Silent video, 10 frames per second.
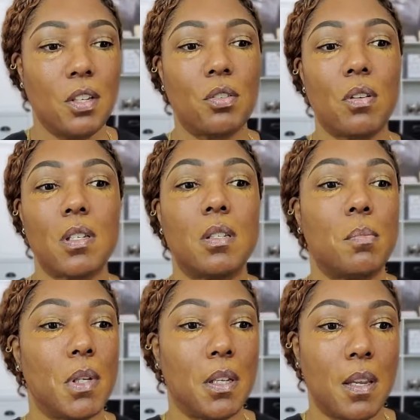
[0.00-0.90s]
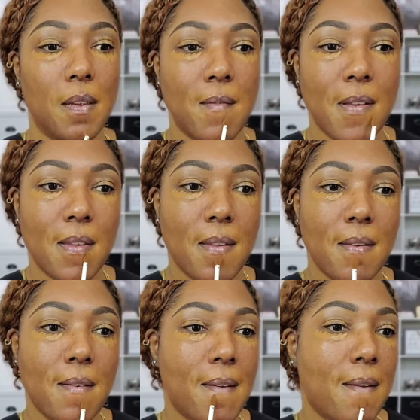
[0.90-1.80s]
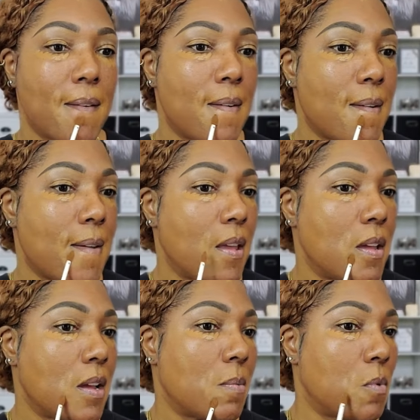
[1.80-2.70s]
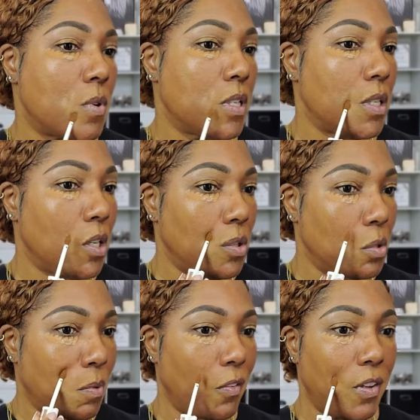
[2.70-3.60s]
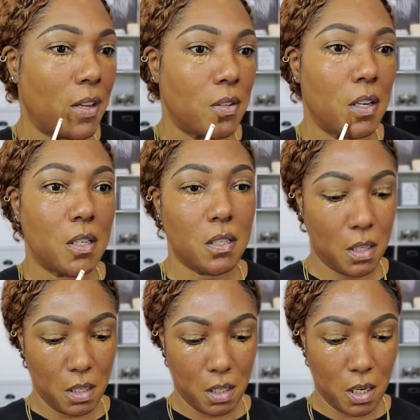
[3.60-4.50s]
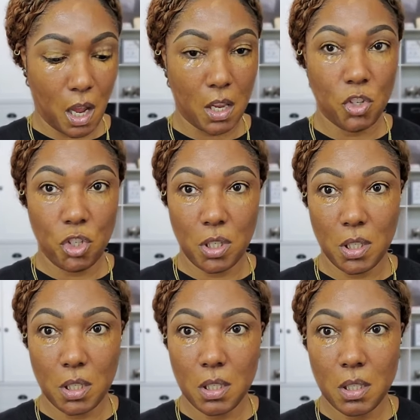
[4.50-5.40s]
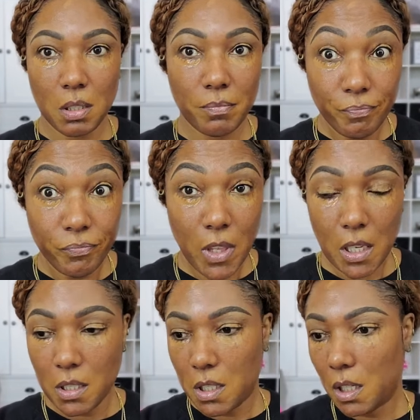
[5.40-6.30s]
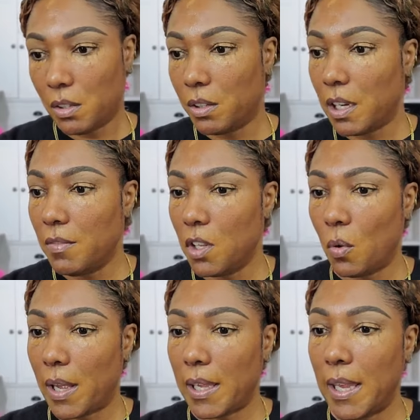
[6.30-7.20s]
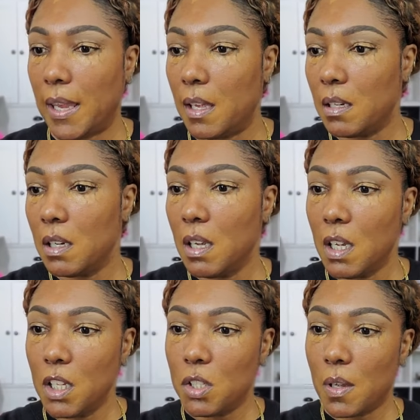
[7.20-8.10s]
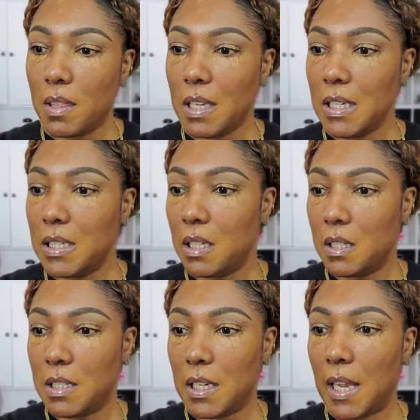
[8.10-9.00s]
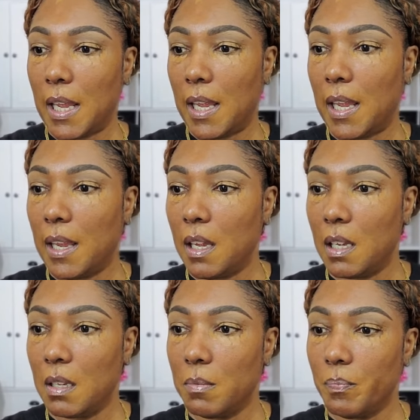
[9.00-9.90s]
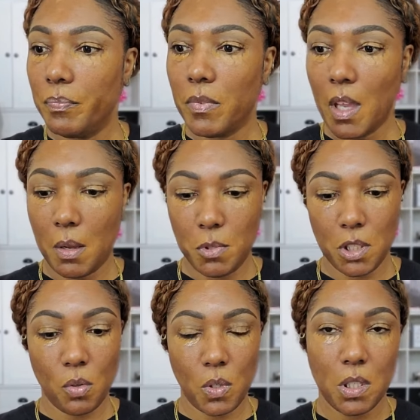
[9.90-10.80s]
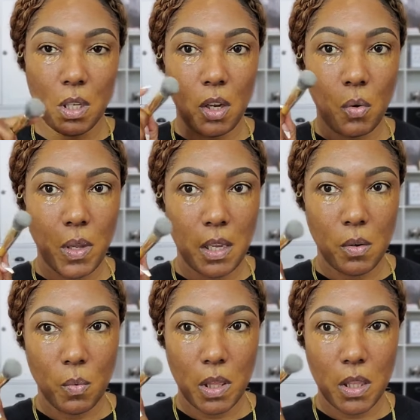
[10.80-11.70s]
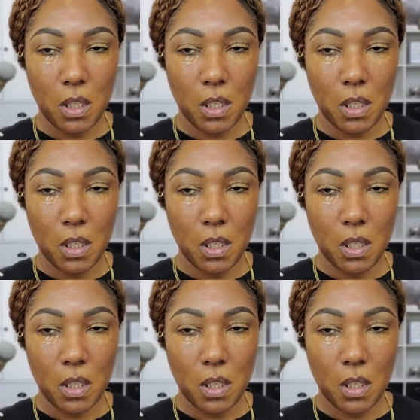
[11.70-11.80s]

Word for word: trust and believe, I'm going to use my foundation and not just concealer, even though I can. So I think today I'm just going to go in with